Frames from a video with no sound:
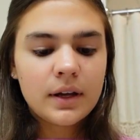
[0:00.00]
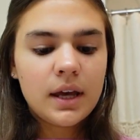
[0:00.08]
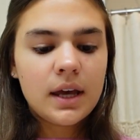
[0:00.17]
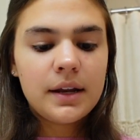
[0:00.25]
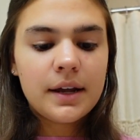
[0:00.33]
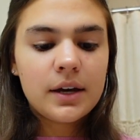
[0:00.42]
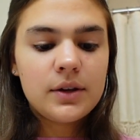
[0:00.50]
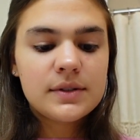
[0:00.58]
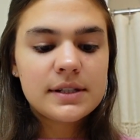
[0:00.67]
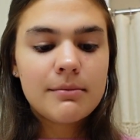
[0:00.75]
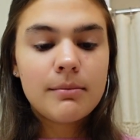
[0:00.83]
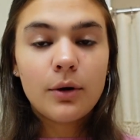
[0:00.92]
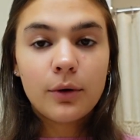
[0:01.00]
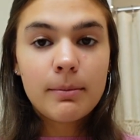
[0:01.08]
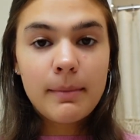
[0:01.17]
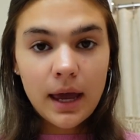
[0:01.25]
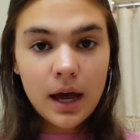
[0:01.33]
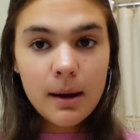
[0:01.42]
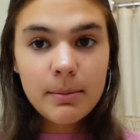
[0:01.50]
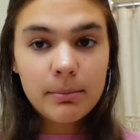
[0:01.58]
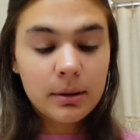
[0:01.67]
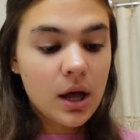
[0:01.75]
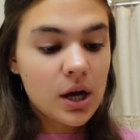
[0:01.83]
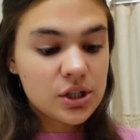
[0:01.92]
and I use the Milk Makeup
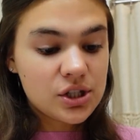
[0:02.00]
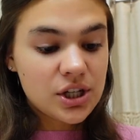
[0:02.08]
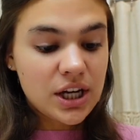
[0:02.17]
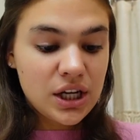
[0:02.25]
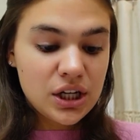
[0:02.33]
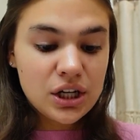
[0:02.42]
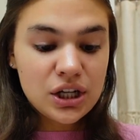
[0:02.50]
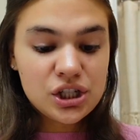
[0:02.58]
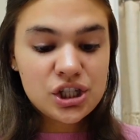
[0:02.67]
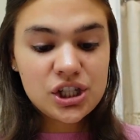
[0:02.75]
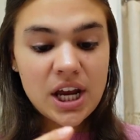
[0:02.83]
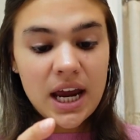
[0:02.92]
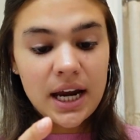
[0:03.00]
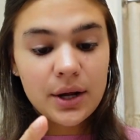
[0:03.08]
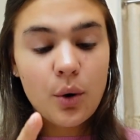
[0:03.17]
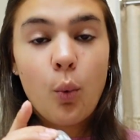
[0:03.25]
Blush in shade